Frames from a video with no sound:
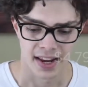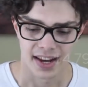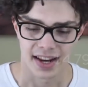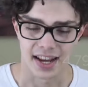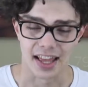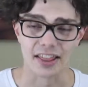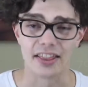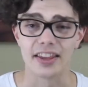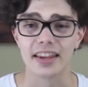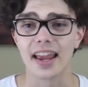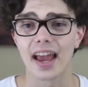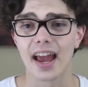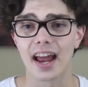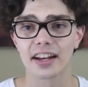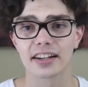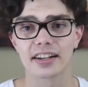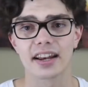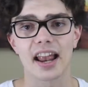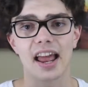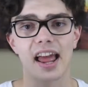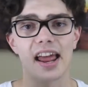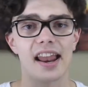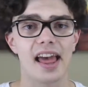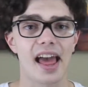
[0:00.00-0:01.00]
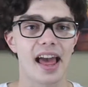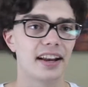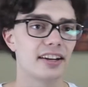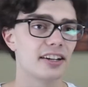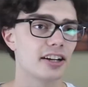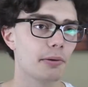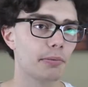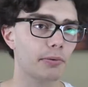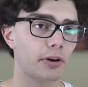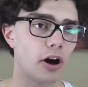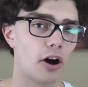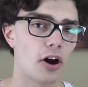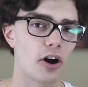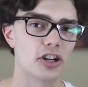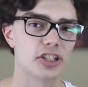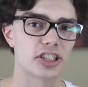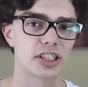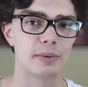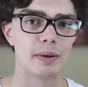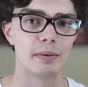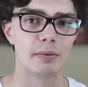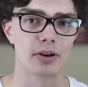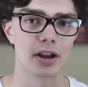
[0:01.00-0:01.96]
In the end, it ended up costing me